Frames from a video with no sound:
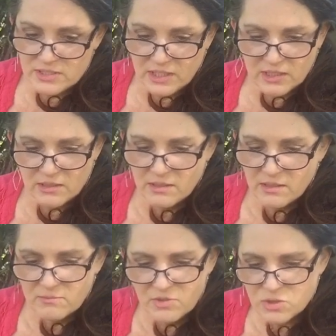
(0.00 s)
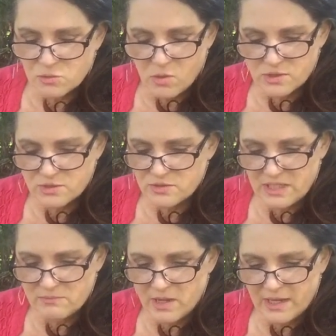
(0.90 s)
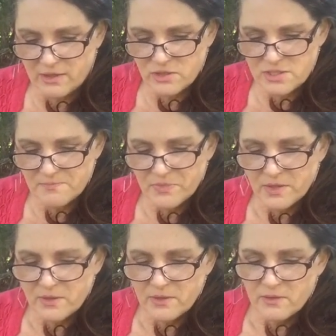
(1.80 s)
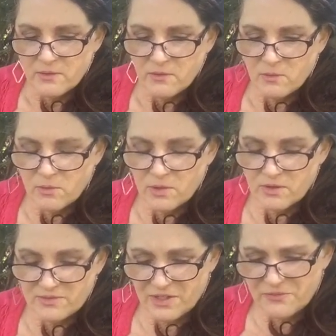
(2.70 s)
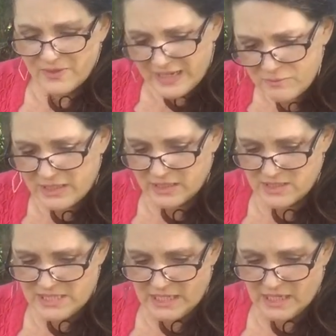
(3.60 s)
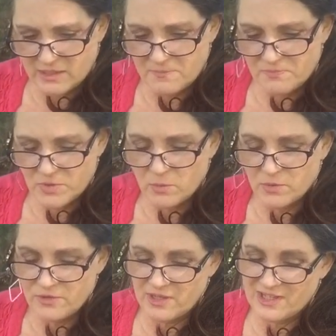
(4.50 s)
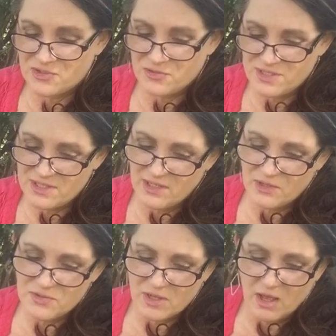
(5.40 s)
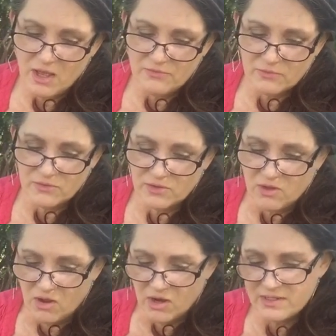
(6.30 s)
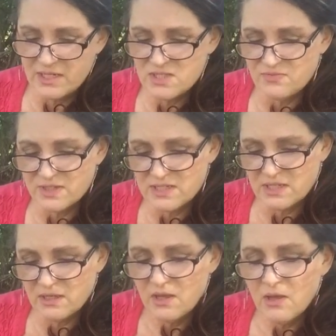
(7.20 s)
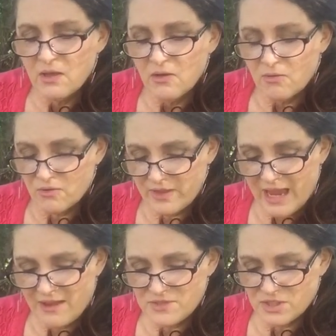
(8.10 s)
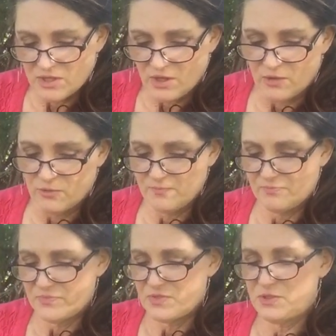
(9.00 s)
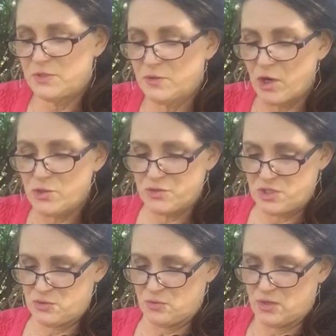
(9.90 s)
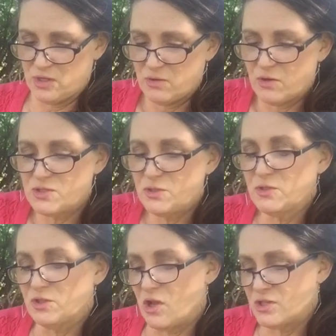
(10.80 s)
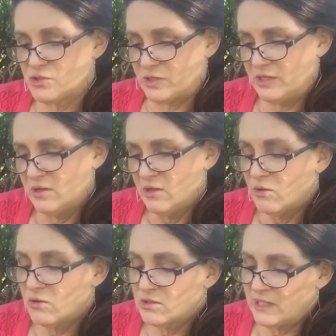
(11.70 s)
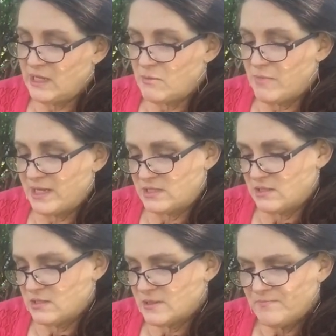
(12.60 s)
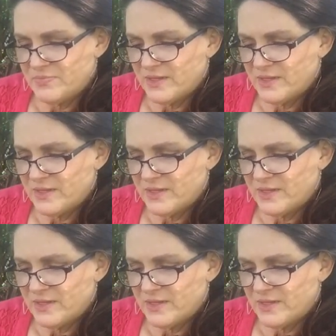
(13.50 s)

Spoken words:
sick, Mr. Walter Dean Myers. Or their family gets sick, or their electricity goes off, or the car needs fixing, or they have to go to the grocery store, or do the laundry, or clean up messes.